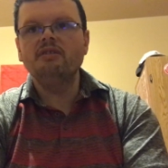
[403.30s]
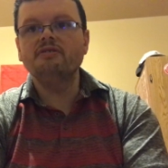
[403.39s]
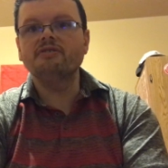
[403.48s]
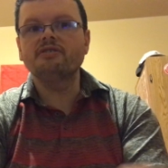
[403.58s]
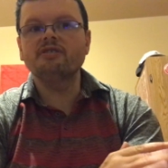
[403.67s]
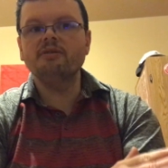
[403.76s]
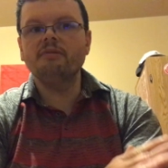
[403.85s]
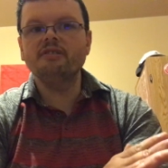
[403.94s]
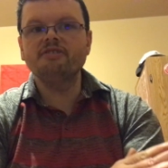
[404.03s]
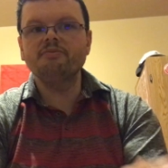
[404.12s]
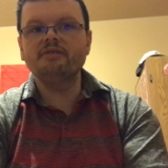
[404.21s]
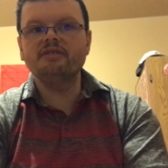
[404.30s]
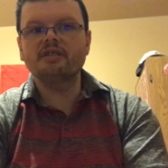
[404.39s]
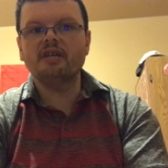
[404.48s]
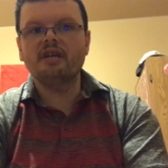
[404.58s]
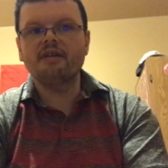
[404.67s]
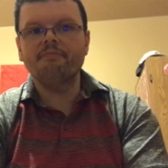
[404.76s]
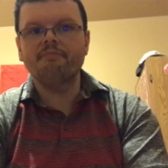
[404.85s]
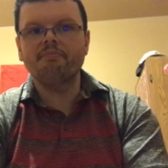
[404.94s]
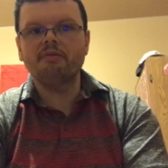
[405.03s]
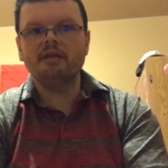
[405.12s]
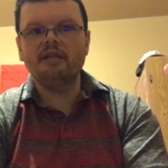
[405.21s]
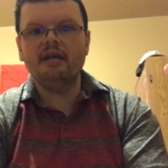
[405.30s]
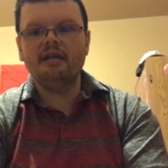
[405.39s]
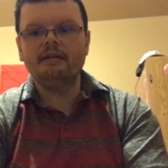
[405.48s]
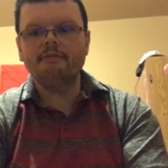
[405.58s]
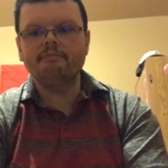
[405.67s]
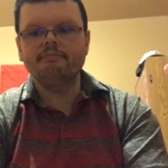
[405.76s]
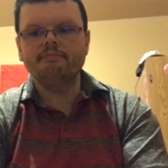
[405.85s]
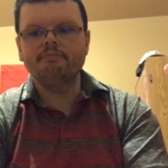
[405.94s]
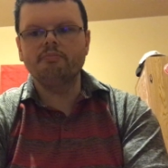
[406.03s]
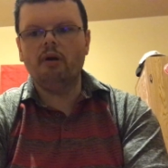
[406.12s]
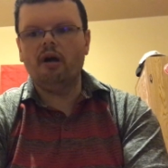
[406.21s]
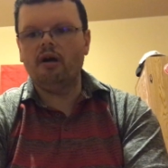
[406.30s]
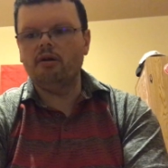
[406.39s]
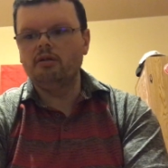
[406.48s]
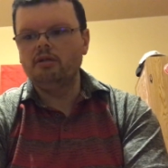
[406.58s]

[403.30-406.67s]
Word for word: there's so much music I can play. Well,